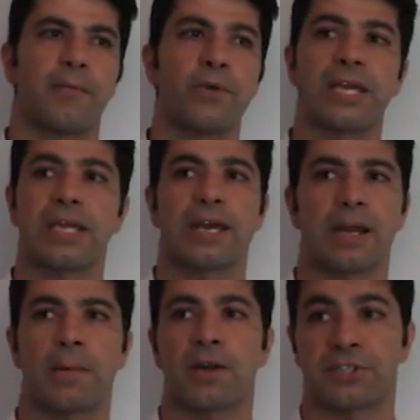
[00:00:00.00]
we can get
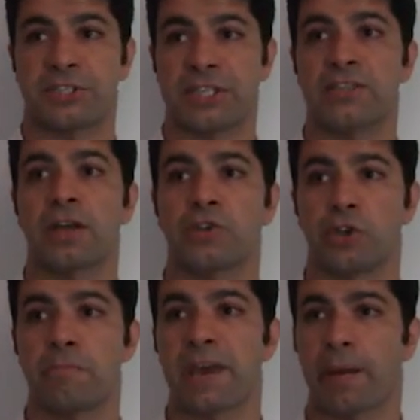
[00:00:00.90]
about
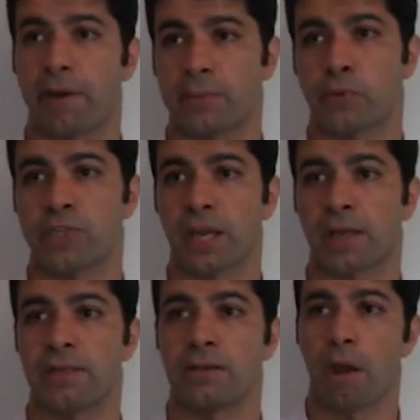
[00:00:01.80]
600 megabytes per
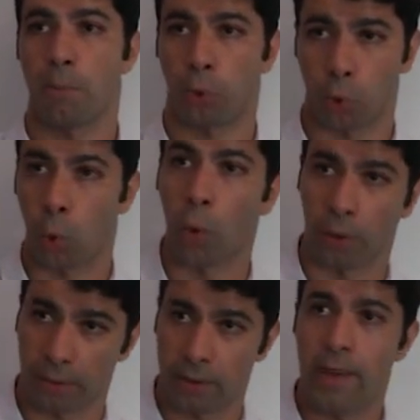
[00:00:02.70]
second per
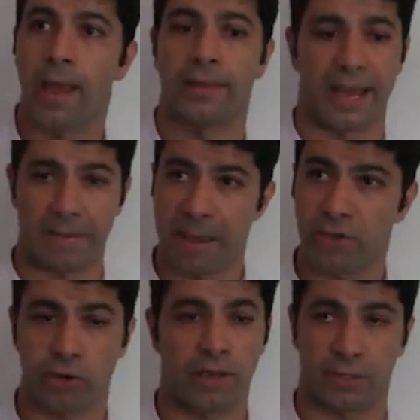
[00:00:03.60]
core. And Bay
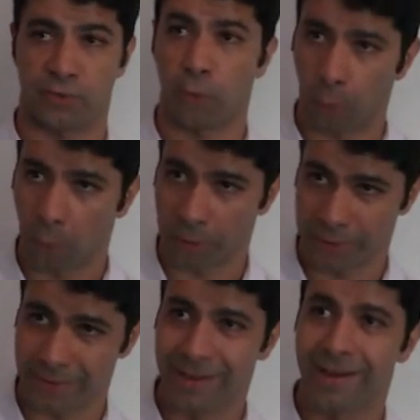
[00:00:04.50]
Trail has 4
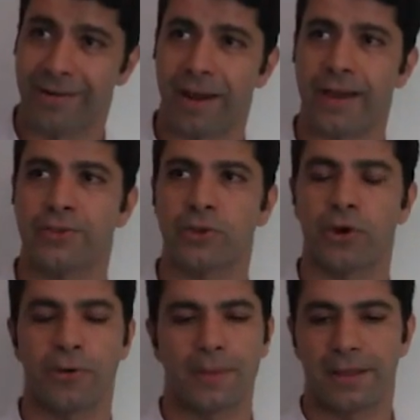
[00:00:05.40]
cores, right?
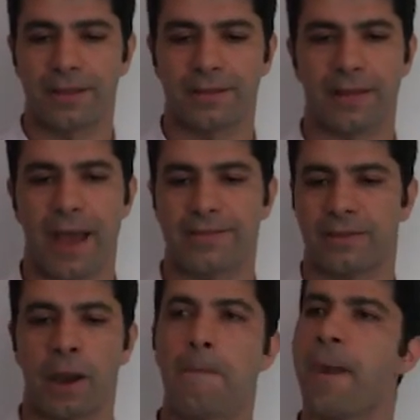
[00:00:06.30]
So,
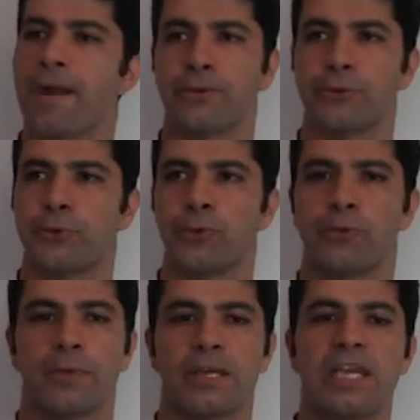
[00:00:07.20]
and compared
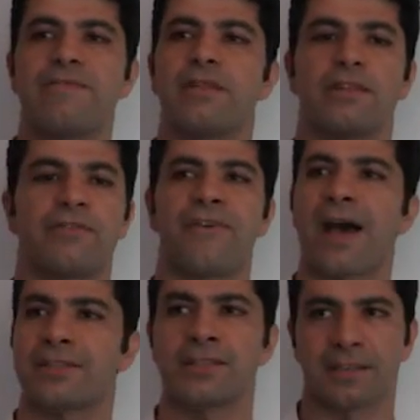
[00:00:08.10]
to even the
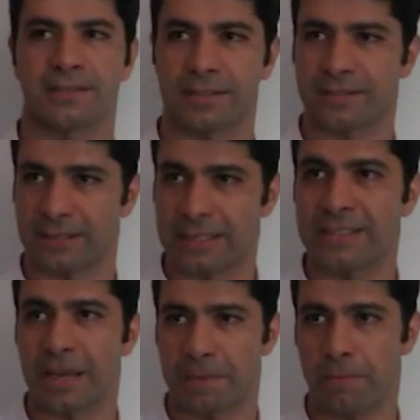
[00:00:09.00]
fastest
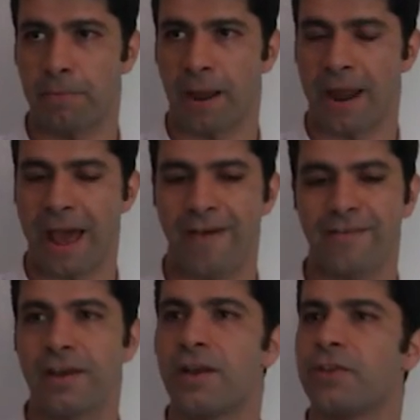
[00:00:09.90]
SSDs that people might
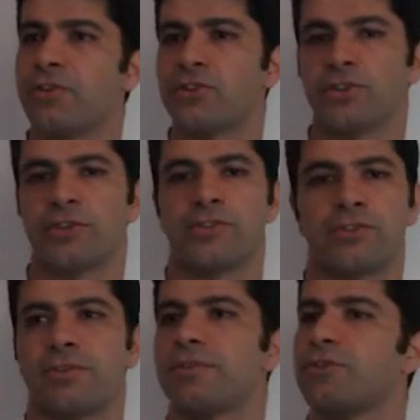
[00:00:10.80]
have, this
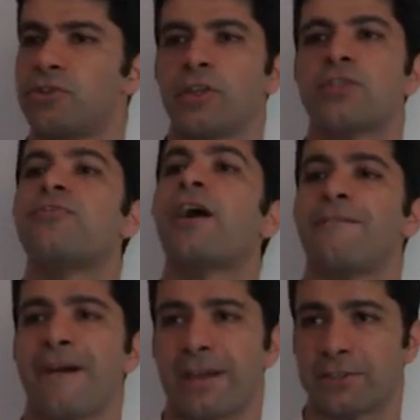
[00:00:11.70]
is just
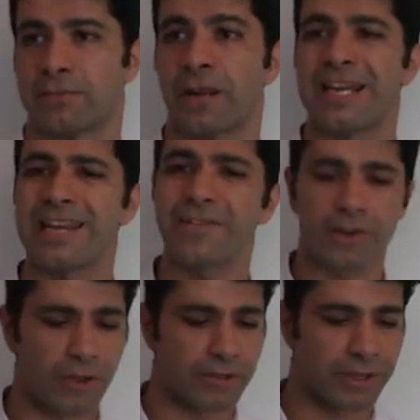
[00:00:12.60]
far faster, right?
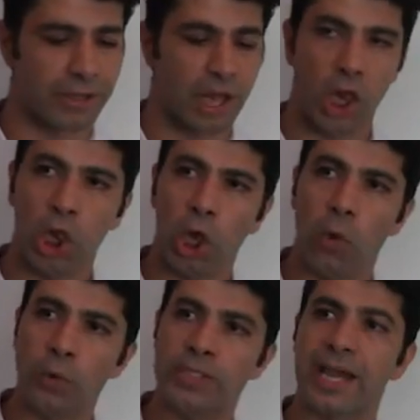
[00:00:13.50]
Even on the
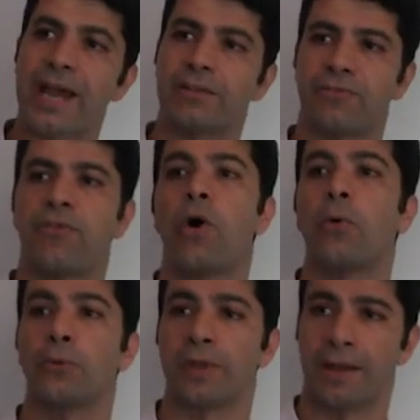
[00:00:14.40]
lowest end
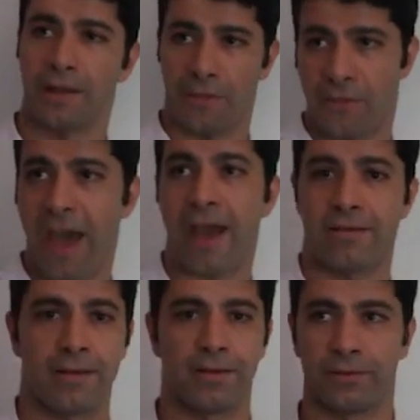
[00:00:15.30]
phone
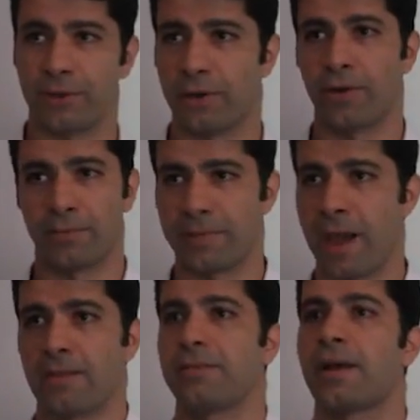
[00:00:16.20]
that
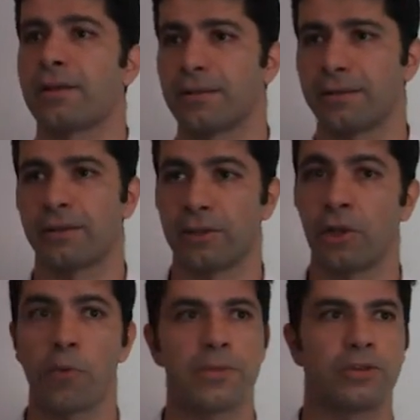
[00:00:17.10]
like the
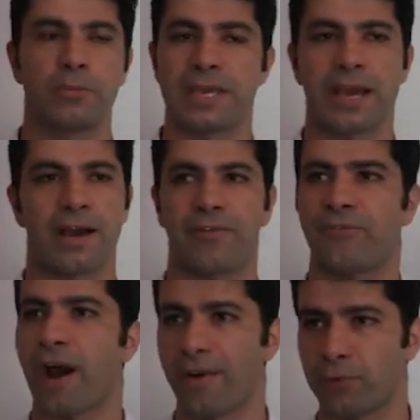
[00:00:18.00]
Lumia
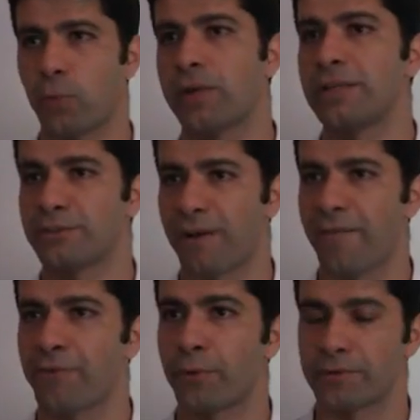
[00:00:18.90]
520s,
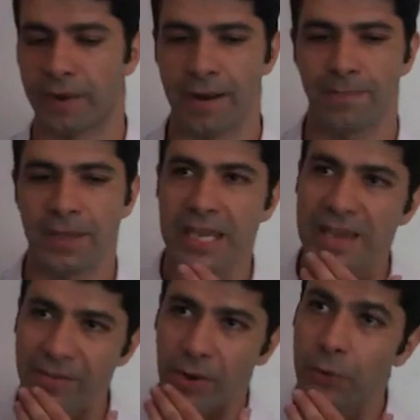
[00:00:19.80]
530s, right?
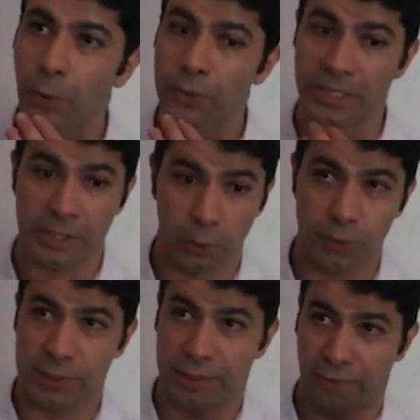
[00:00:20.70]
Even on those
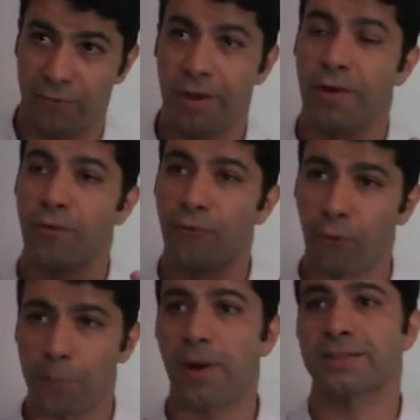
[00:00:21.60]
things have
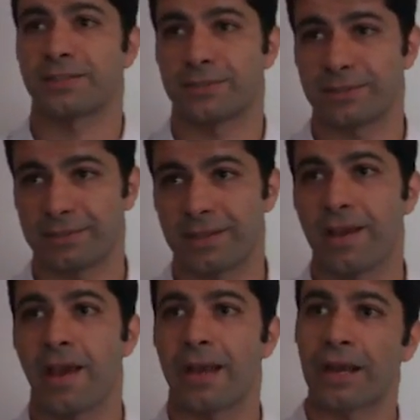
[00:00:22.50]
4 processors.
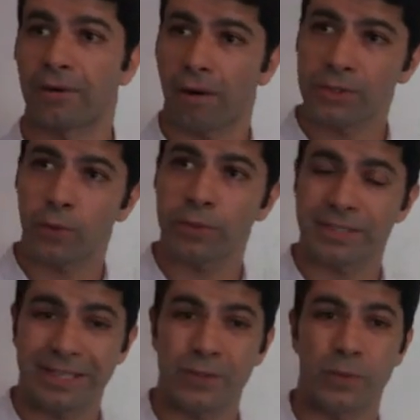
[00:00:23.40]
And across
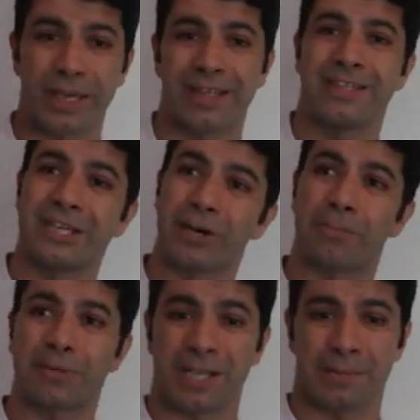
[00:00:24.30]
those things, we can
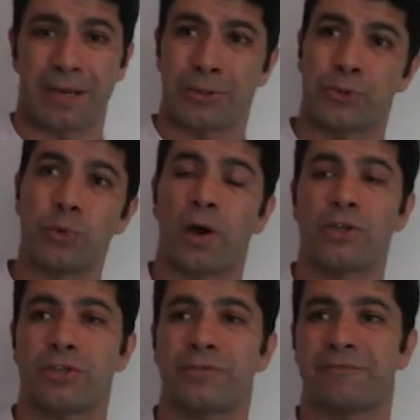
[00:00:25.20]
decompress at about
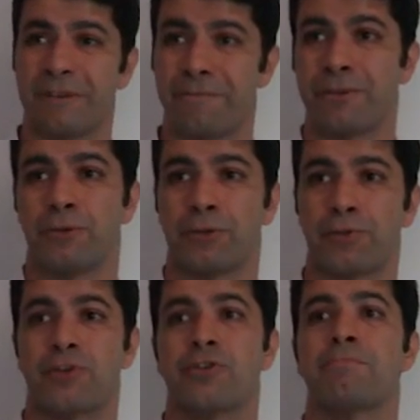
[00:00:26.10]
250 to
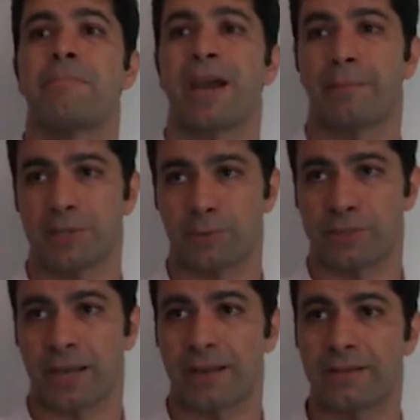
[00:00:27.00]
300 megabytes per
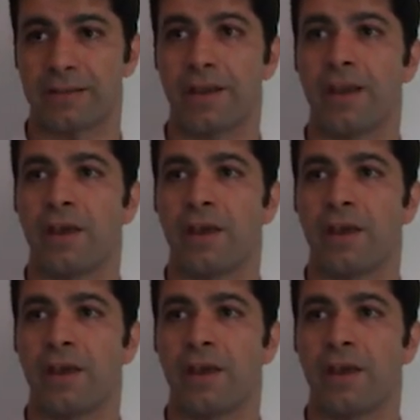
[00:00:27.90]
second,